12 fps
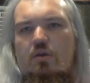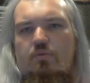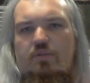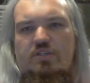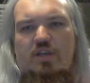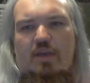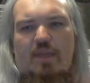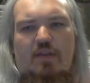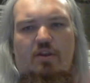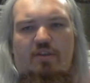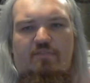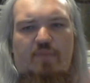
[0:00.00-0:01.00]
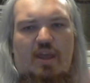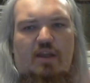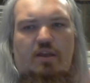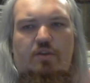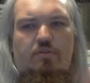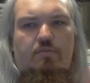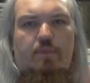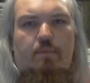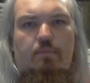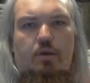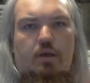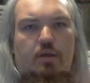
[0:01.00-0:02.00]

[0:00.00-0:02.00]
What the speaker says: Which I may not have made, I don't remember.